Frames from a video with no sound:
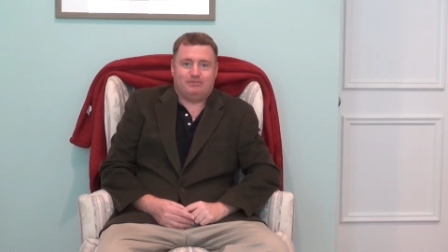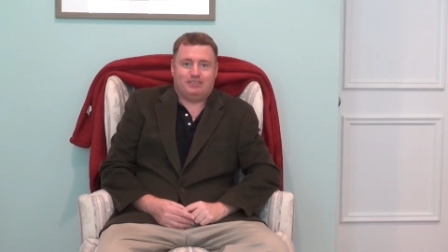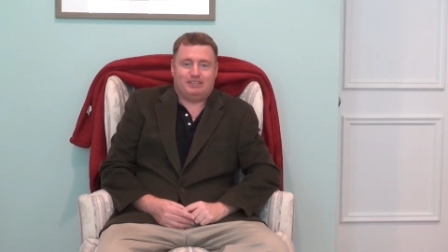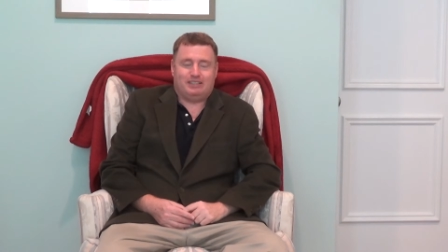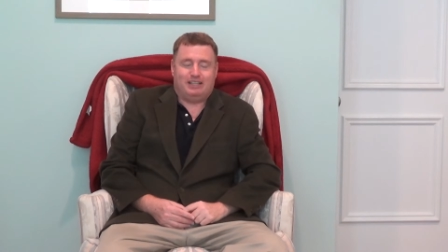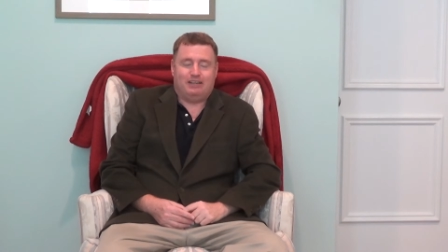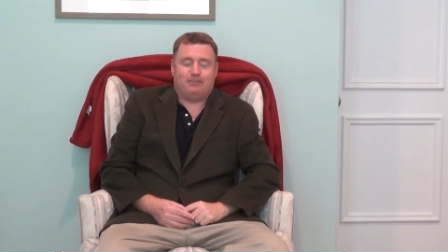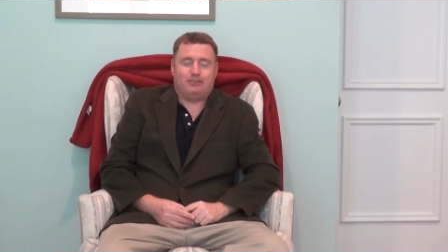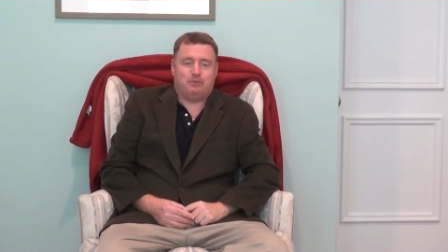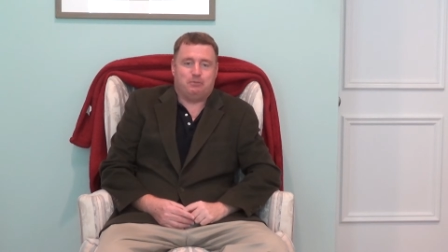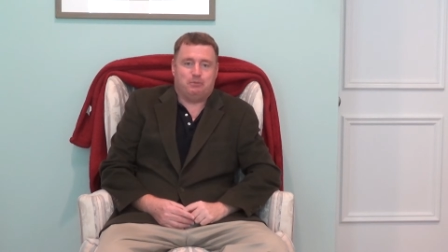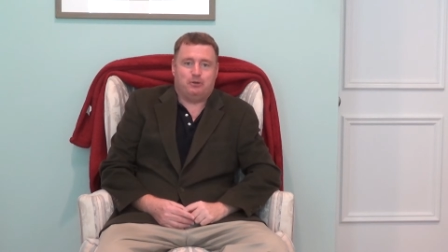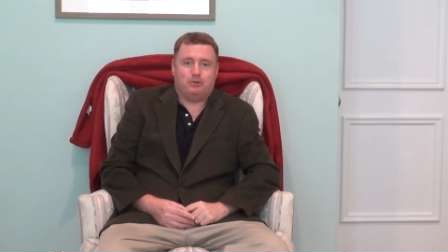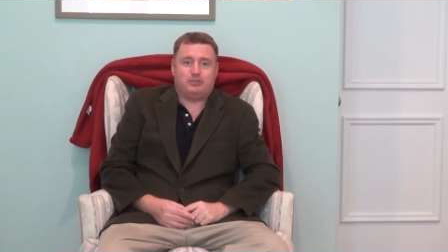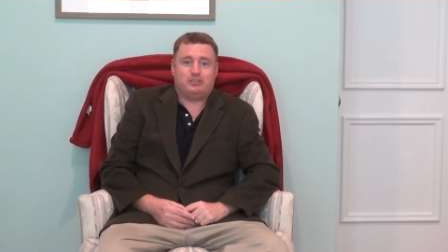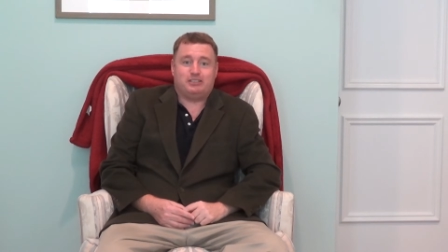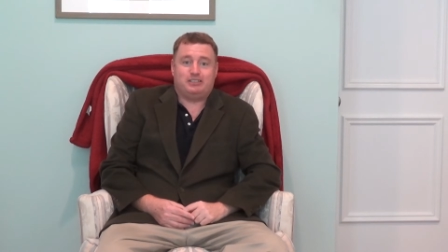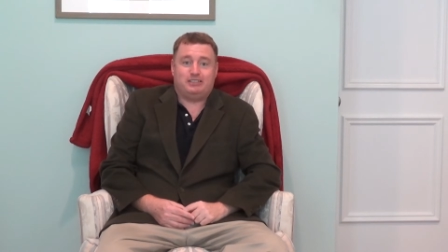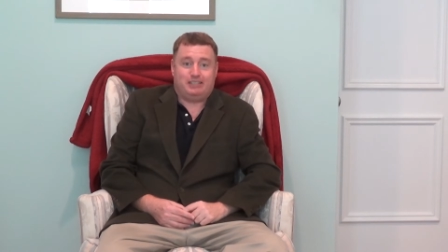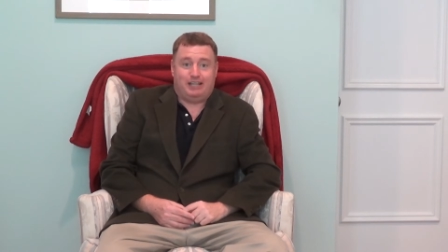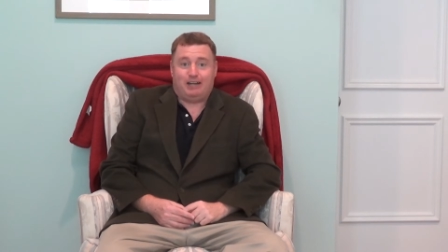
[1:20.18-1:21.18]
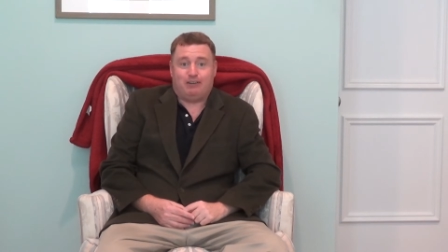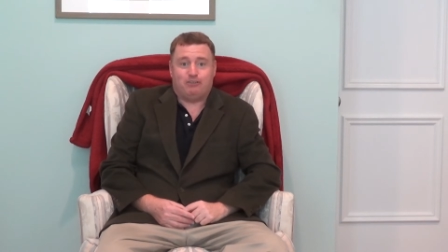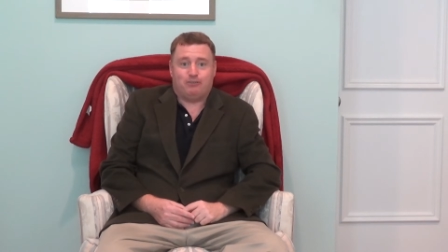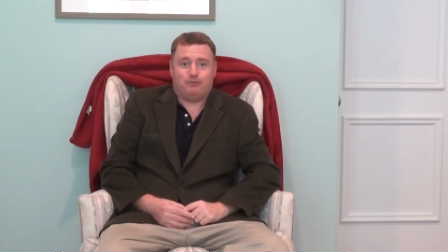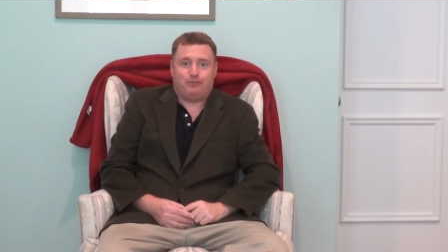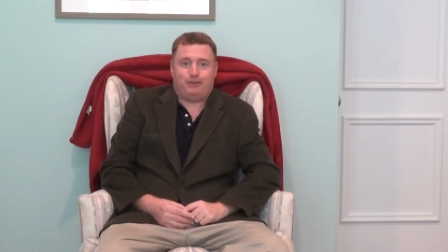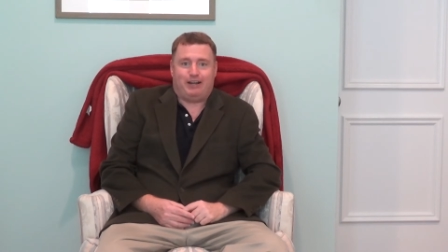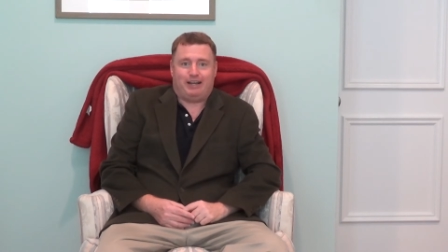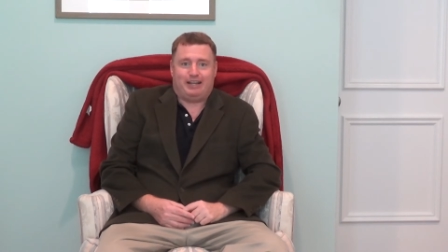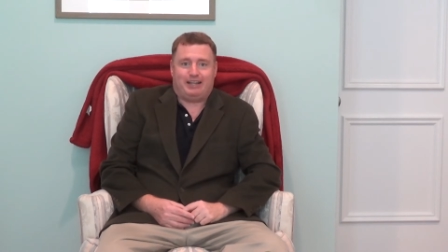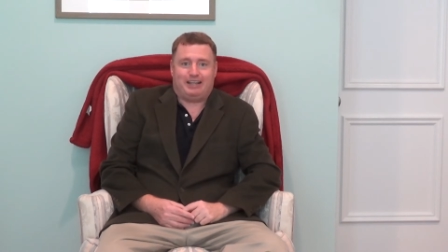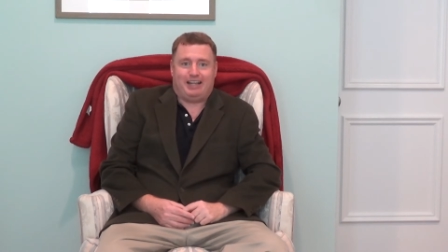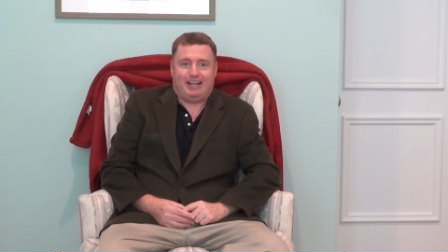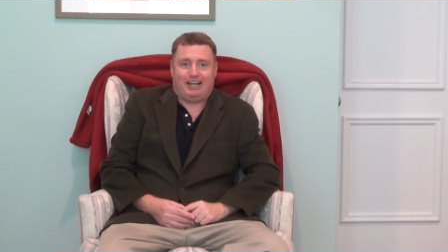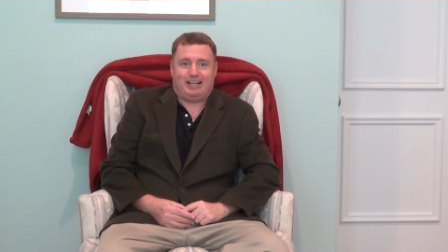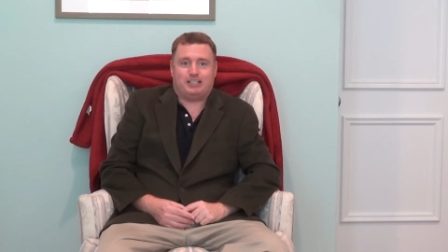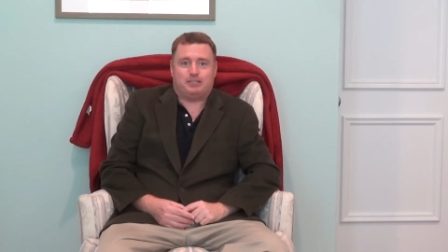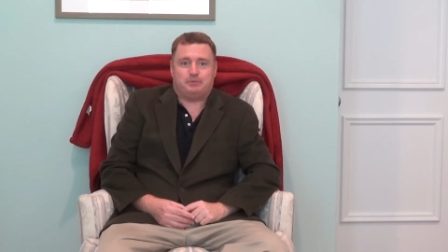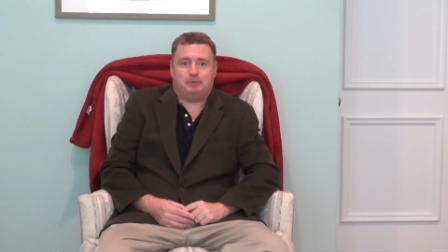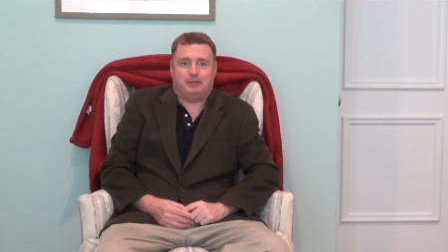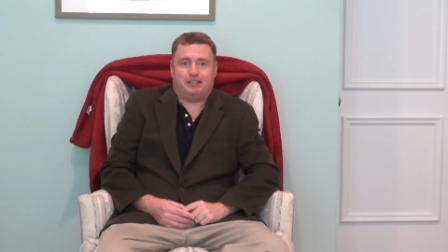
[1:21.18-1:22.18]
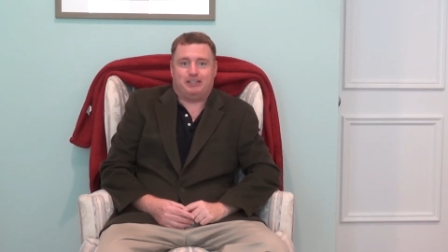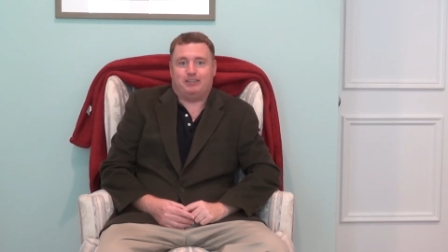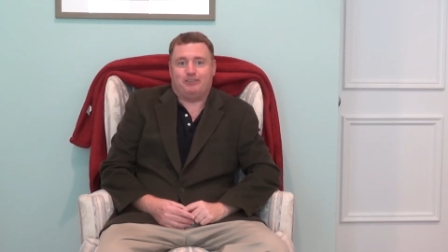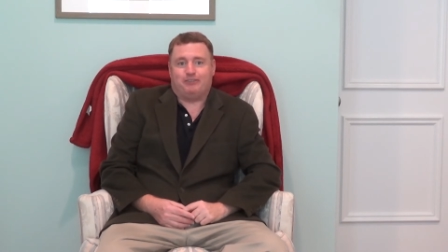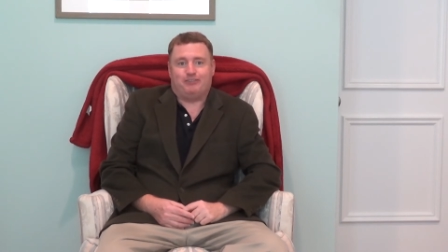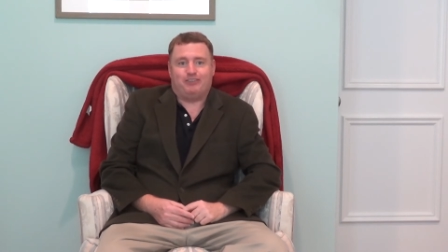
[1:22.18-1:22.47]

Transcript: They were the most terrifying aspect of the